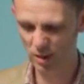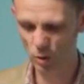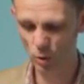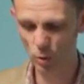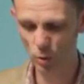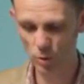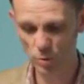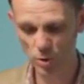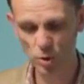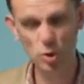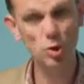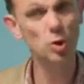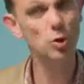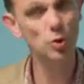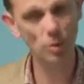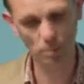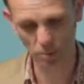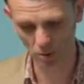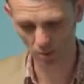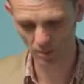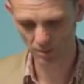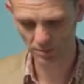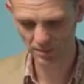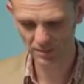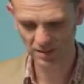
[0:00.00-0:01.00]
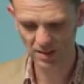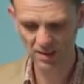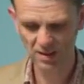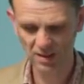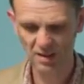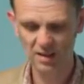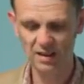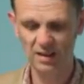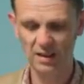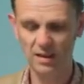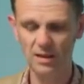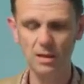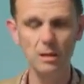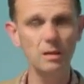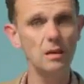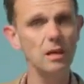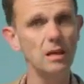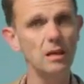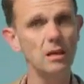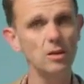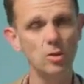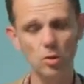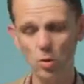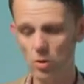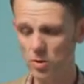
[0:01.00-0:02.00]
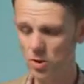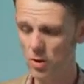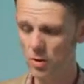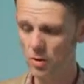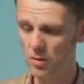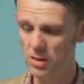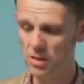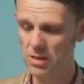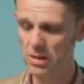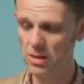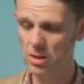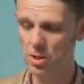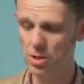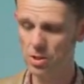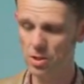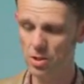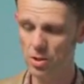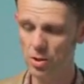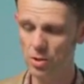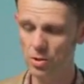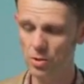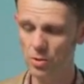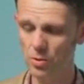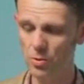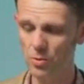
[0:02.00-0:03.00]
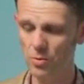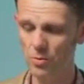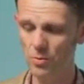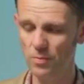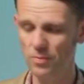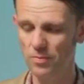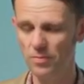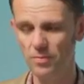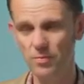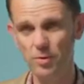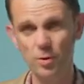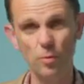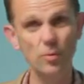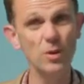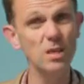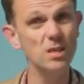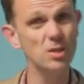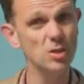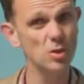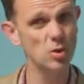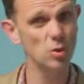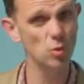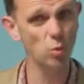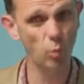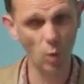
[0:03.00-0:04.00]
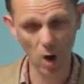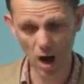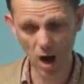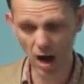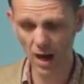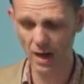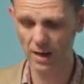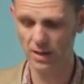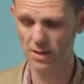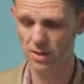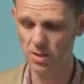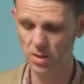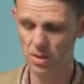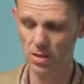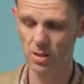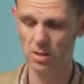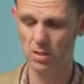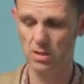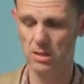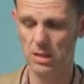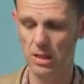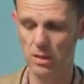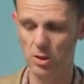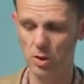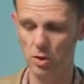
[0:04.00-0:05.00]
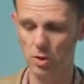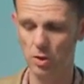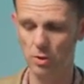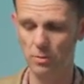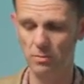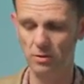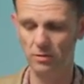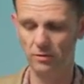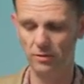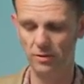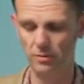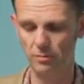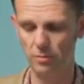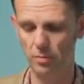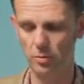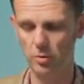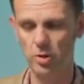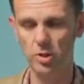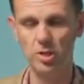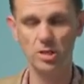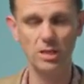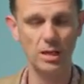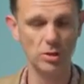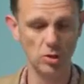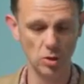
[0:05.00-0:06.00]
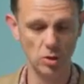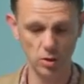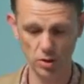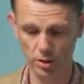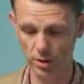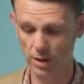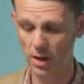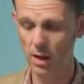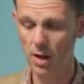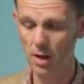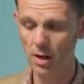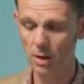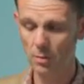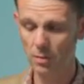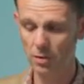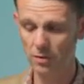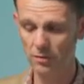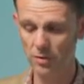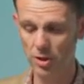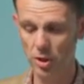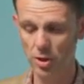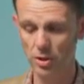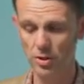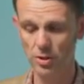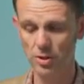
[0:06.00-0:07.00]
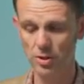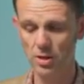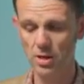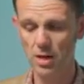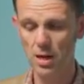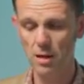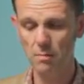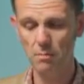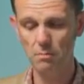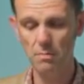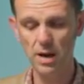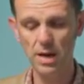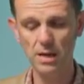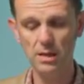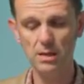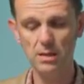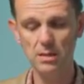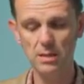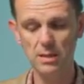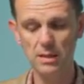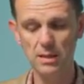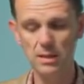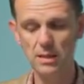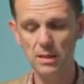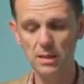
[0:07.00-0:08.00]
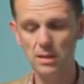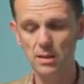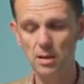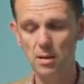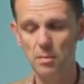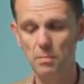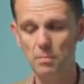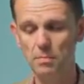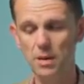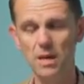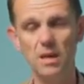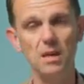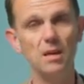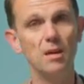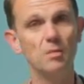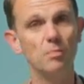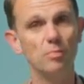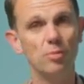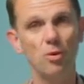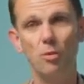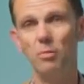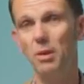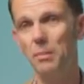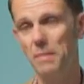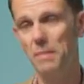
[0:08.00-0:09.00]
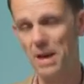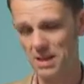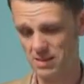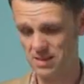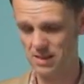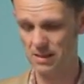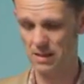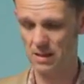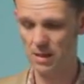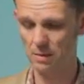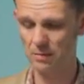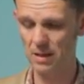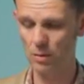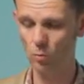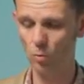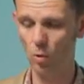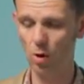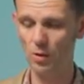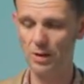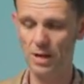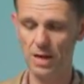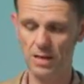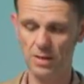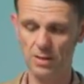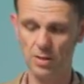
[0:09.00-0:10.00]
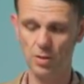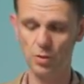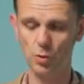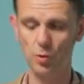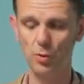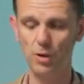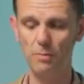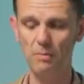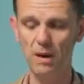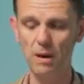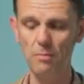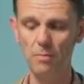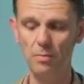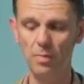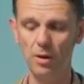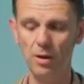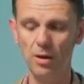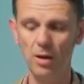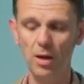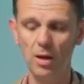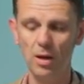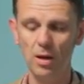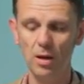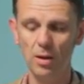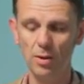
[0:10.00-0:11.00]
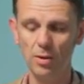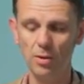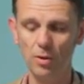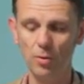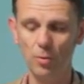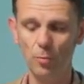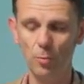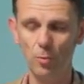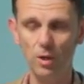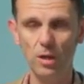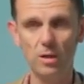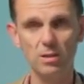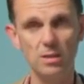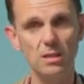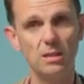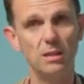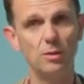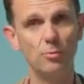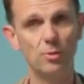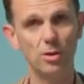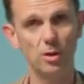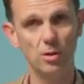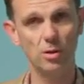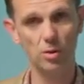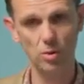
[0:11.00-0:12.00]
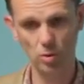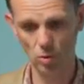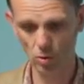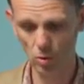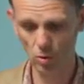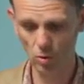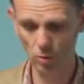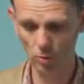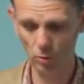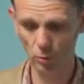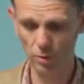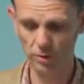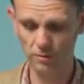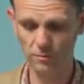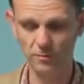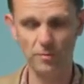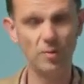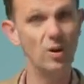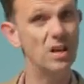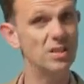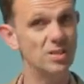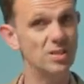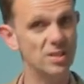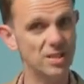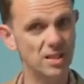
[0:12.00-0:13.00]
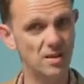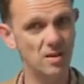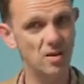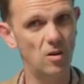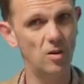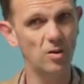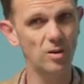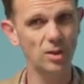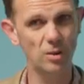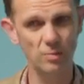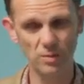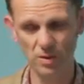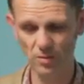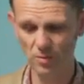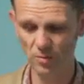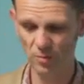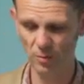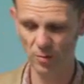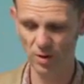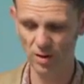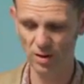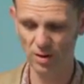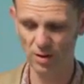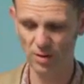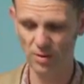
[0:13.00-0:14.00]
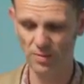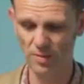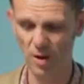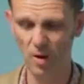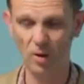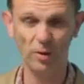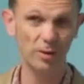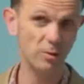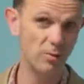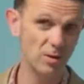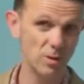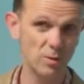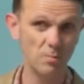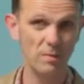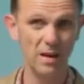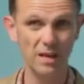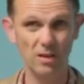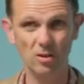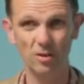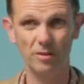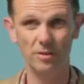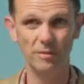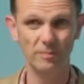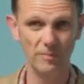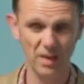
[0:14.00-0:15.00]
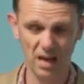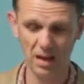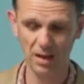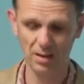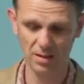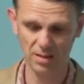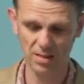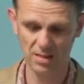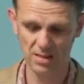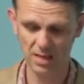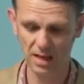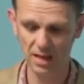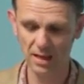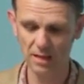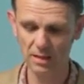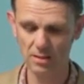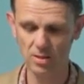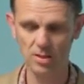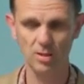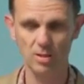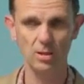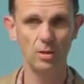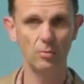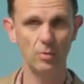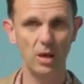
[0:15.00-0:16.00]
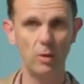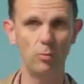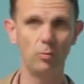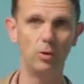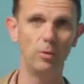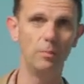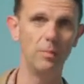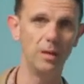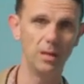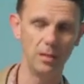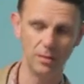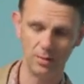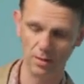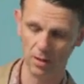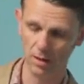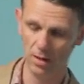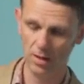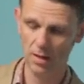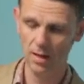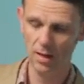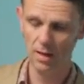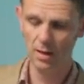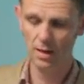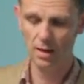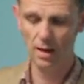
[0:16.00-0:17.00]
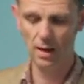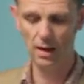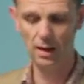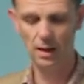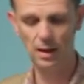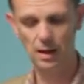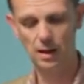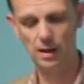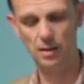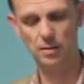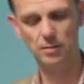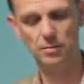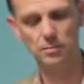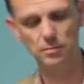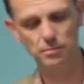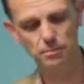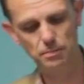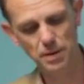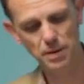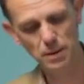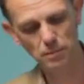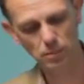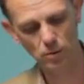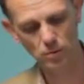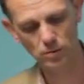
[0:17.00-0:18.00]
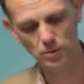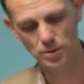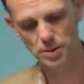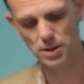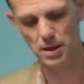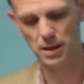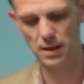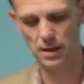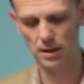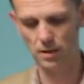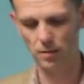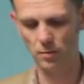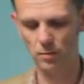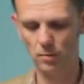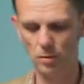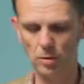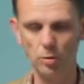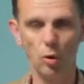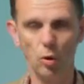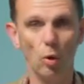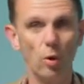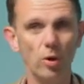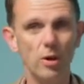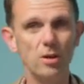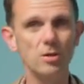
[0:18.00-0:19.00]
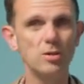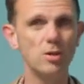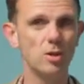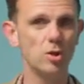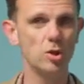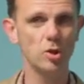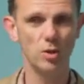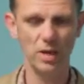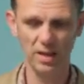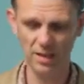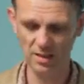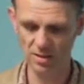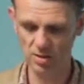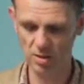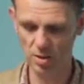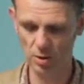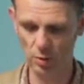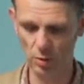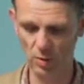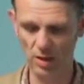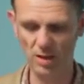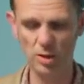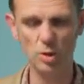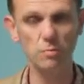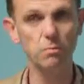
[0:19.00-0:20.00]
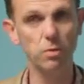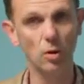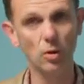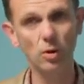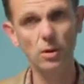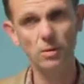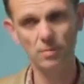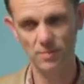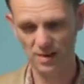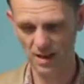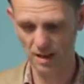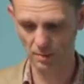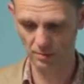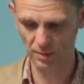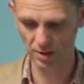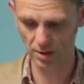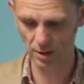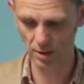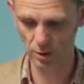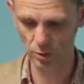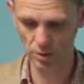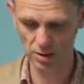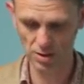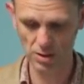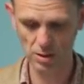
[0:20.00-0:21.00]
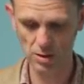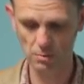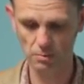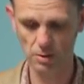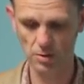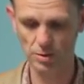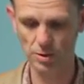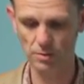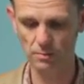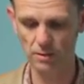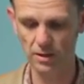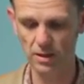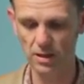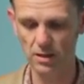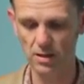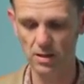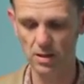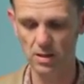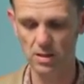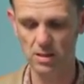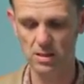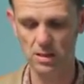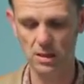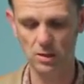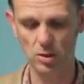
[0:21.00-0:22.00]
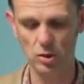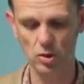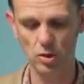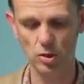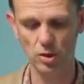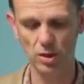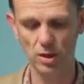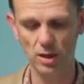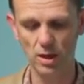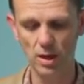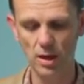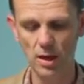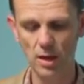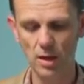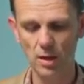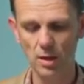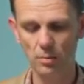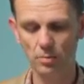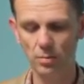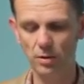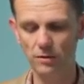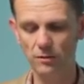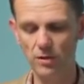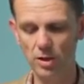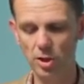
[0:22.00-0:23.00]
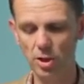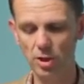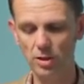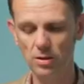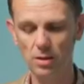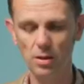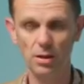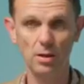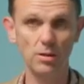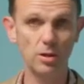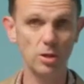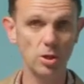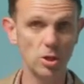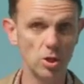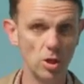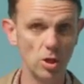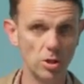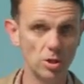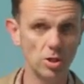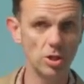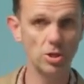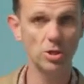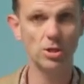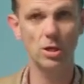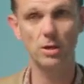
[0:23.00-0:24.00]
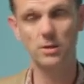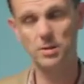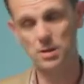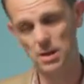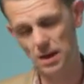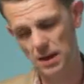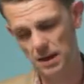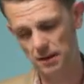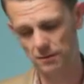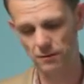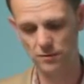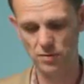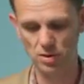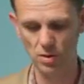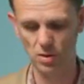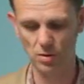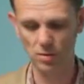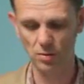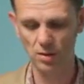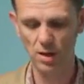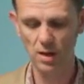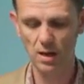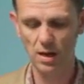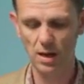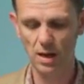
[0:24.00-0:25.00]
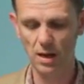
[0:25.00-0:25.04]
cause trouble. And he draws our attention to the reasons why certain statutory provisions may indeed be problematic. I mean, one has to remember that we are dealing with a court, with forensic argument, with arguments made on either side, so that will mean that people's lawyers are trying to exploit the ambiguities possibly in a statutory provision, and the judge is going to have to